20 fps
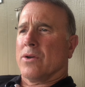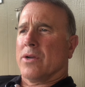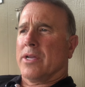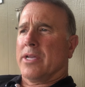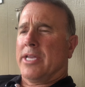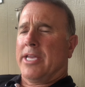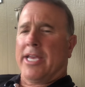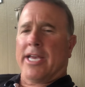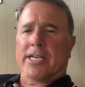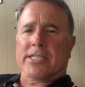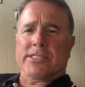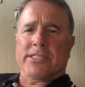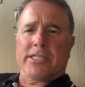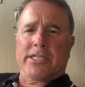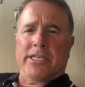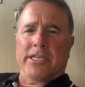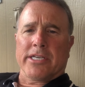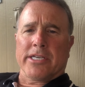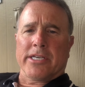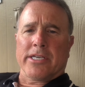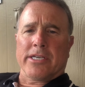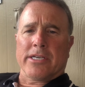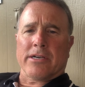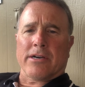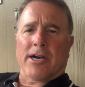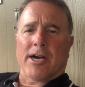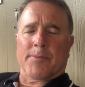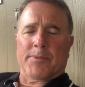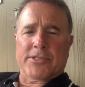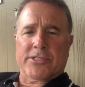He has the
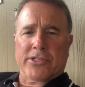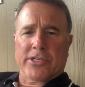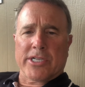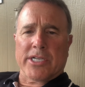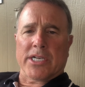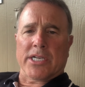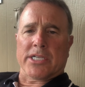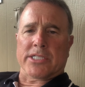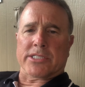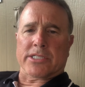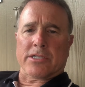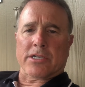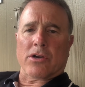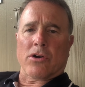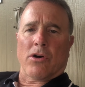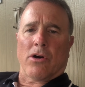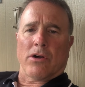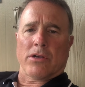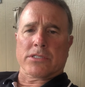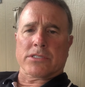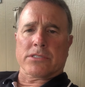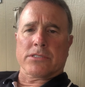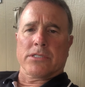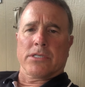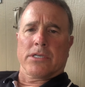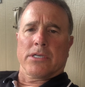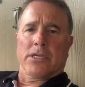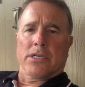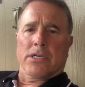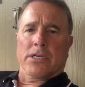opportunity to listen to calls
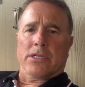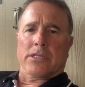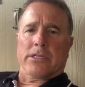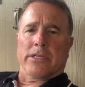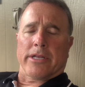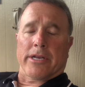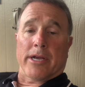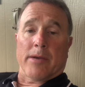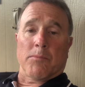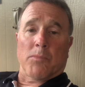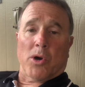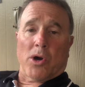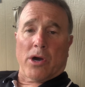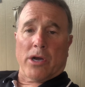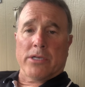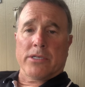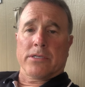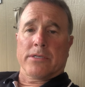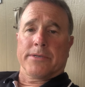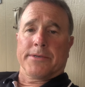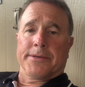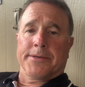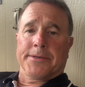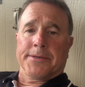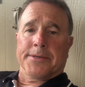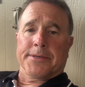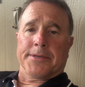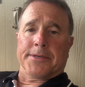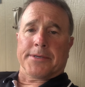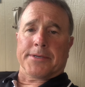that I'm on,
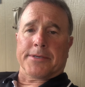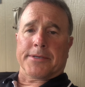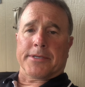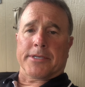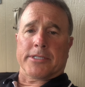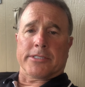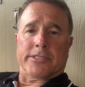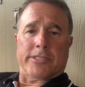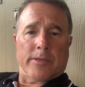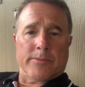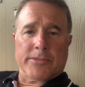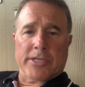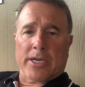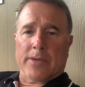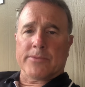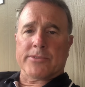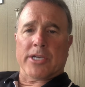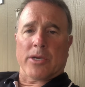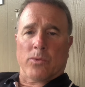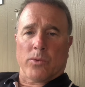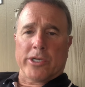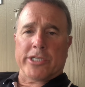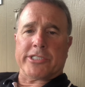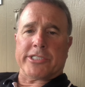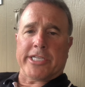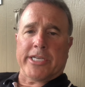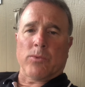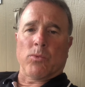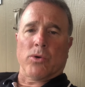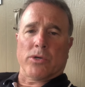and sometimes I wished
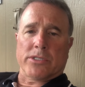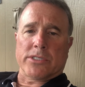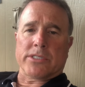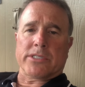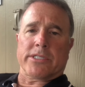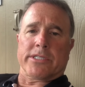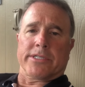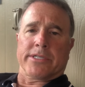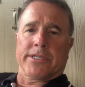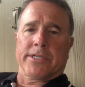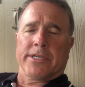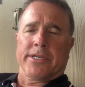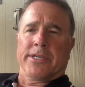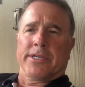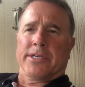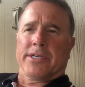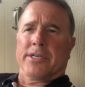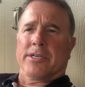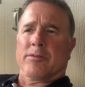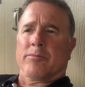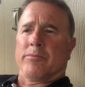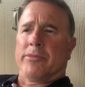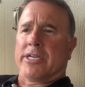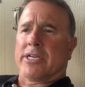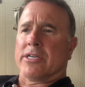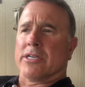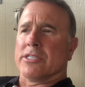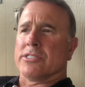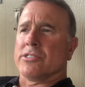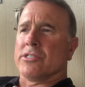he wouldn't,
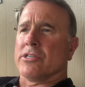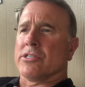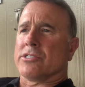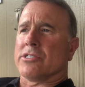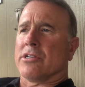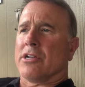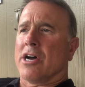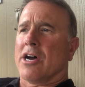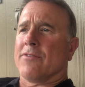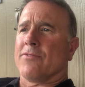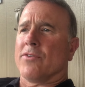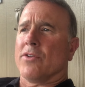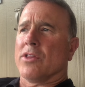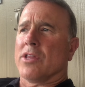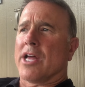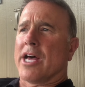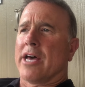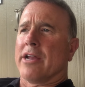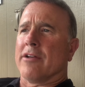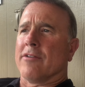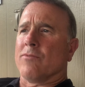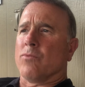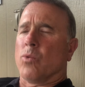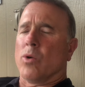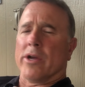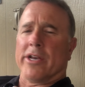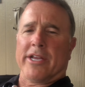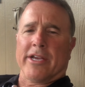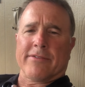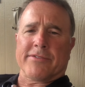because there's an awful lot of
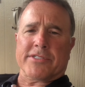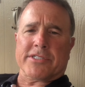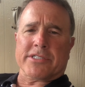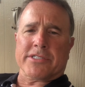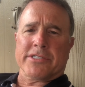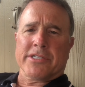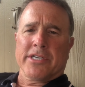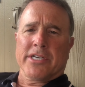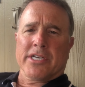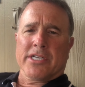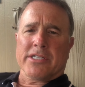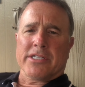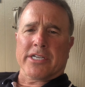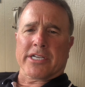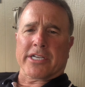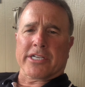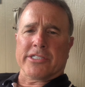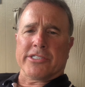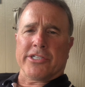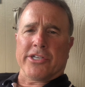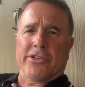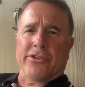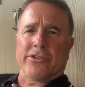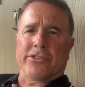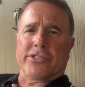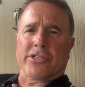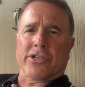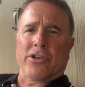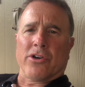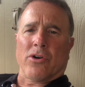what ifs that continue
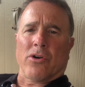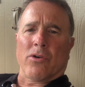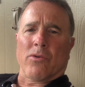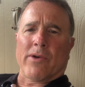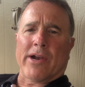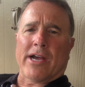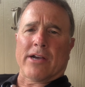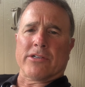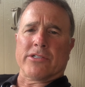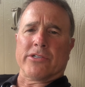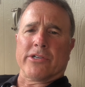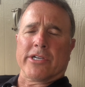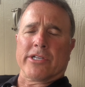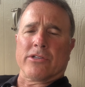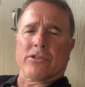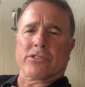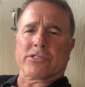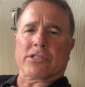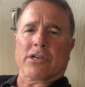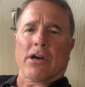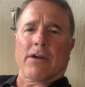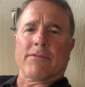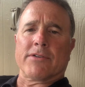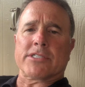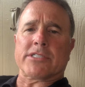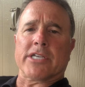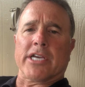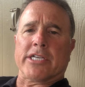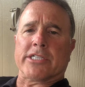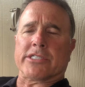to go around during those
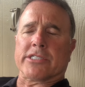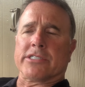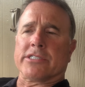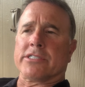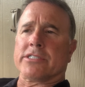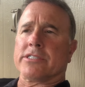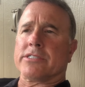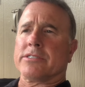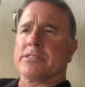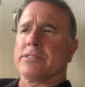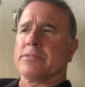conversations.